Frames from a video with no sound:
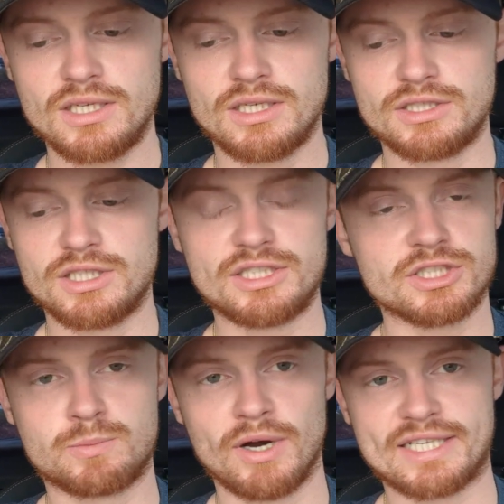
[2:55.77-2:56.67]
it
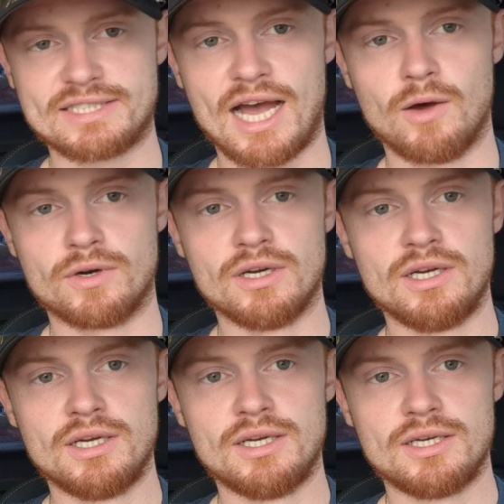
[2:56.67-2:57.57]
just breaks down
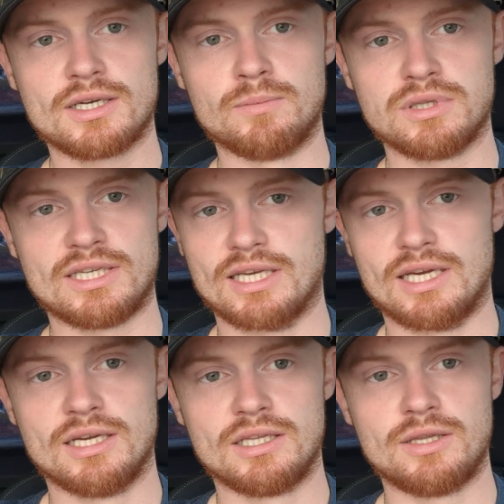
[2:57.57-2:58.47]

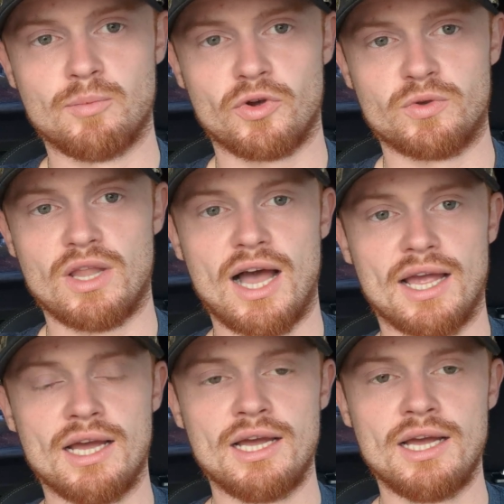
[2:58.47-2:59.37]
completely the more you
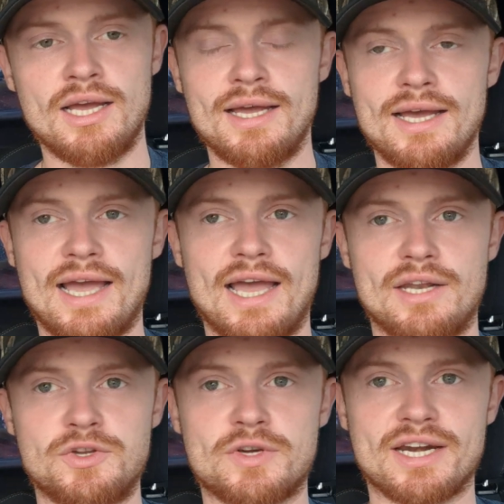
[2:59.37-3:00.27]
lie.
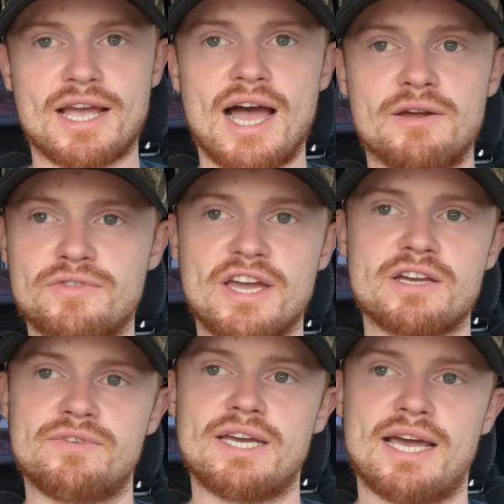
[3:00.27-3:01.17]
And you can kind of
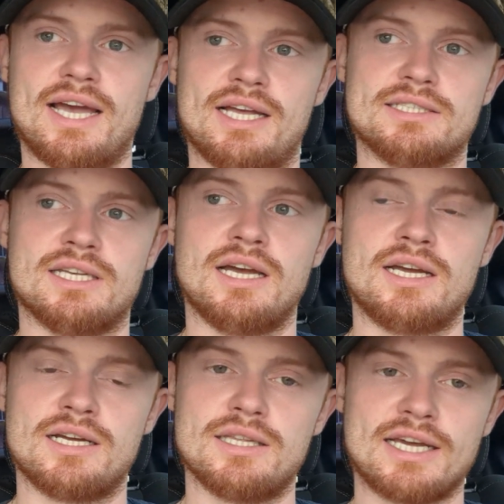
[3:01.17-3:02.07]
think of it as,
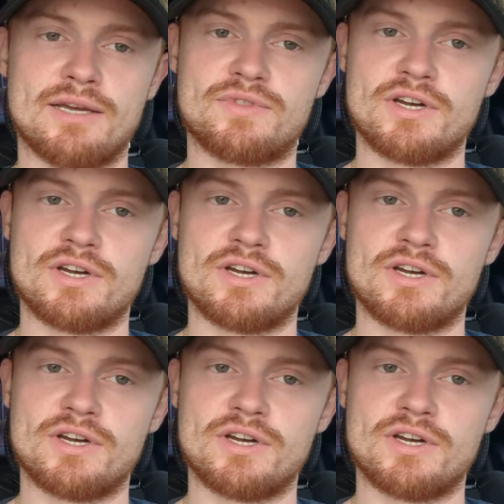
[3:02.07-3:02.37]
like, if